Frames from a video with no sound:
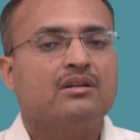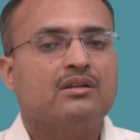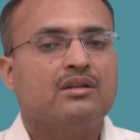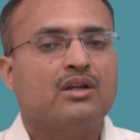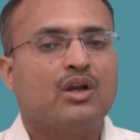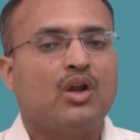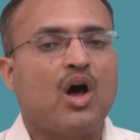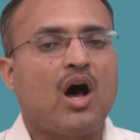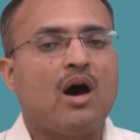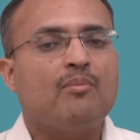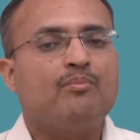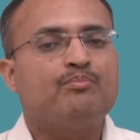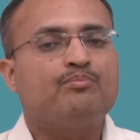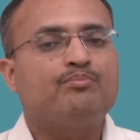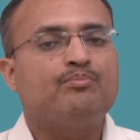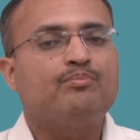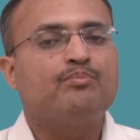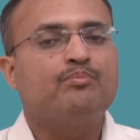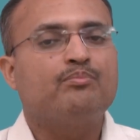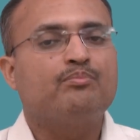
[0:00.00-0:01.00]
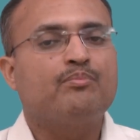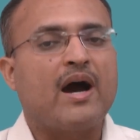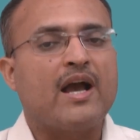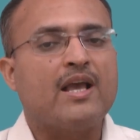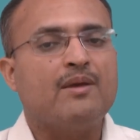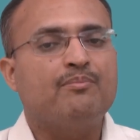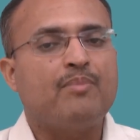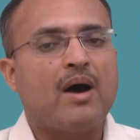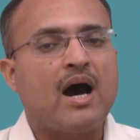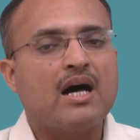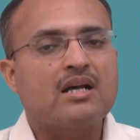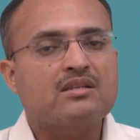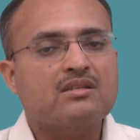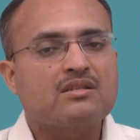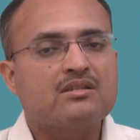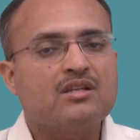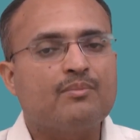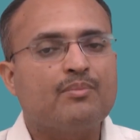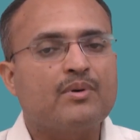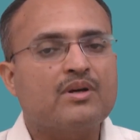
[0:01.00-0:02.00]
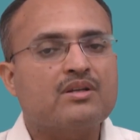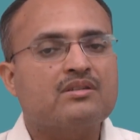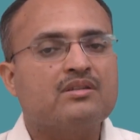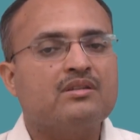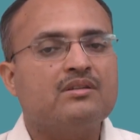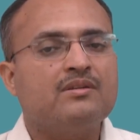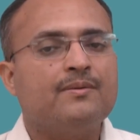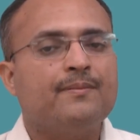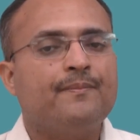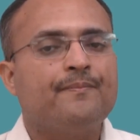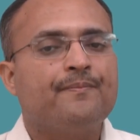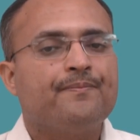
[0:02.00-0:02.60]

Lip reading: The law bypass the person